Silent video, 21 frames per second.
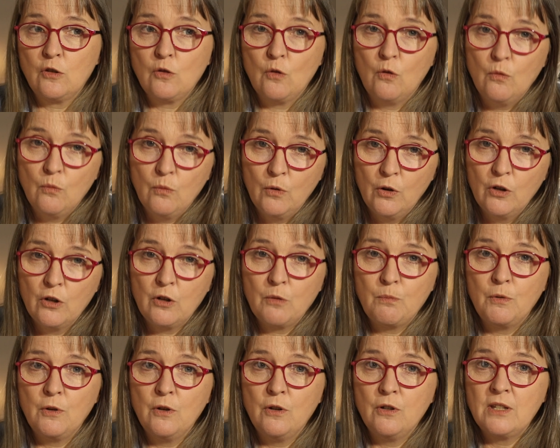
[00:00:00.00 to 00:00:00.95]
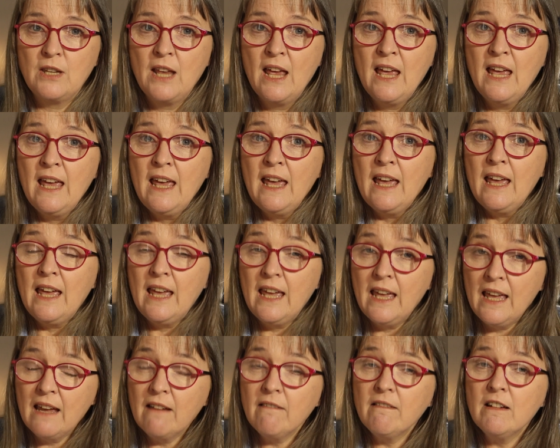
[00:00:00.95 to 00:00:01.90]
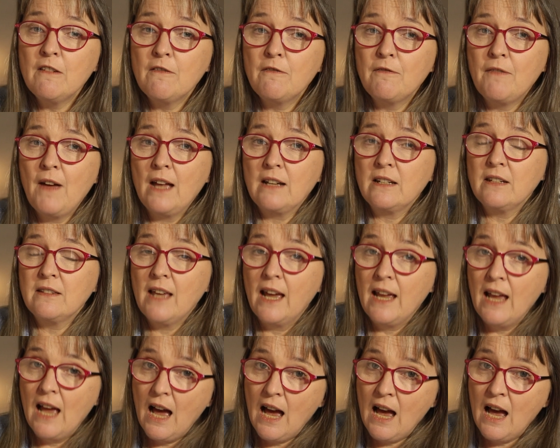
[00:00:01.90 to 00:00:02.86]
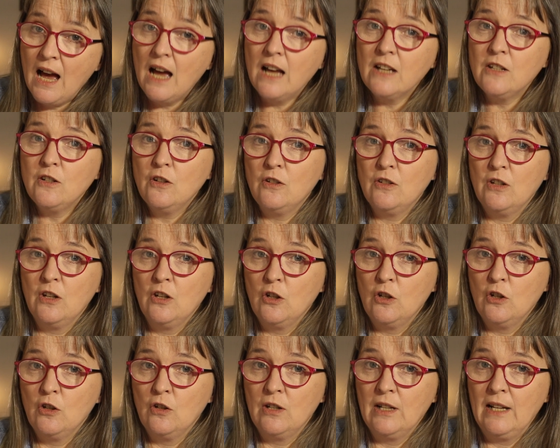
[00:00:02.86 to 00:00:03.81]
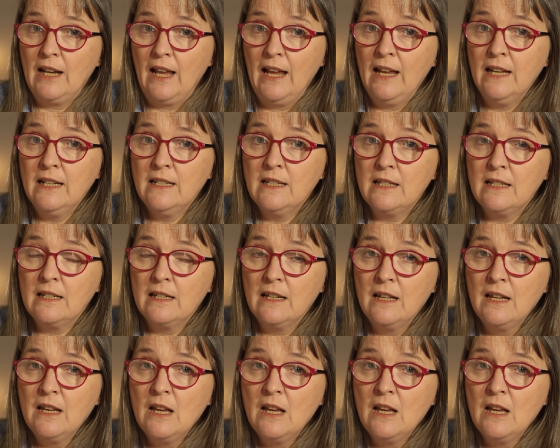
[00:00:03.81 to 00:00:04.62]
or work boots. Here, in fact, they are using Google Ads,